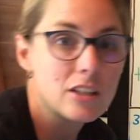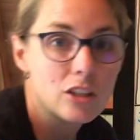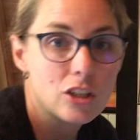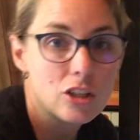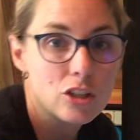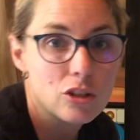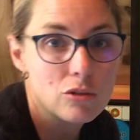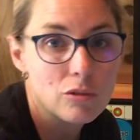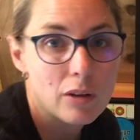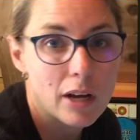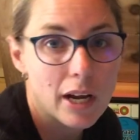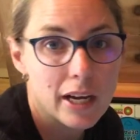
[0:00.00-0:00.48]

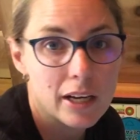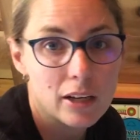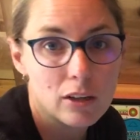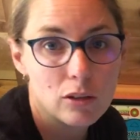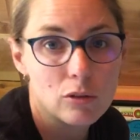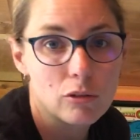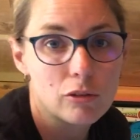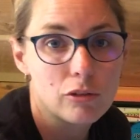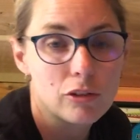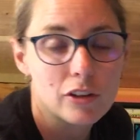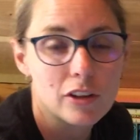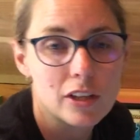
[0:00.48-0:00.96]
acute
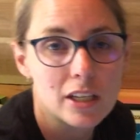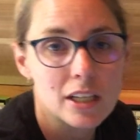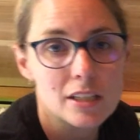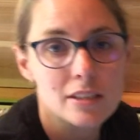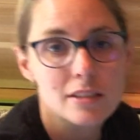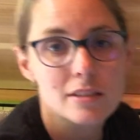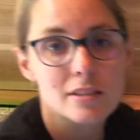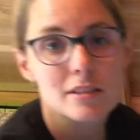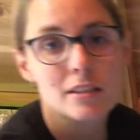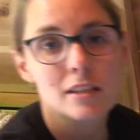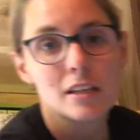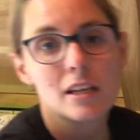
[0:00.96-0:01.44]
angle for
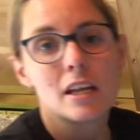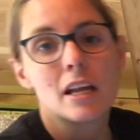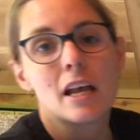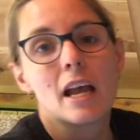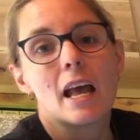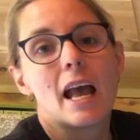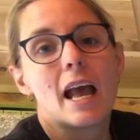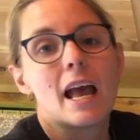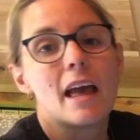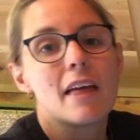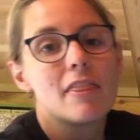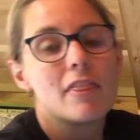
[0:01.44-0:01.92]
this
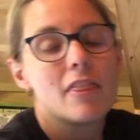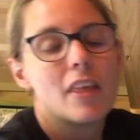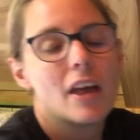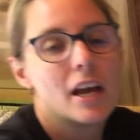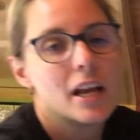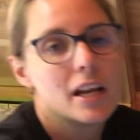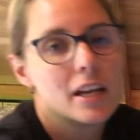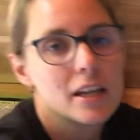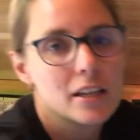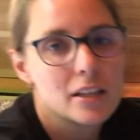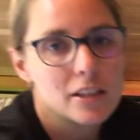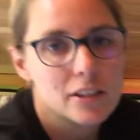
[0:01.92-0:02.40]
and
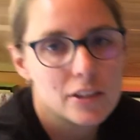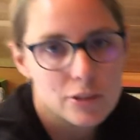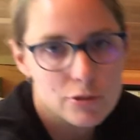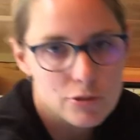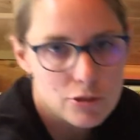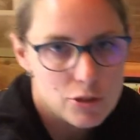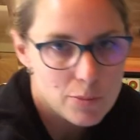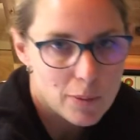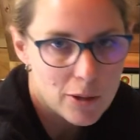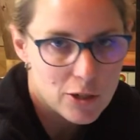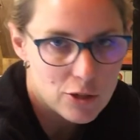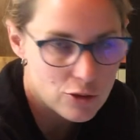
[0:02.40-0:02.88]
then
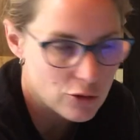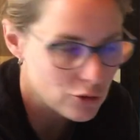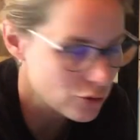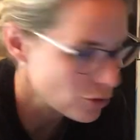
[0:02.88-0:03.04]
use special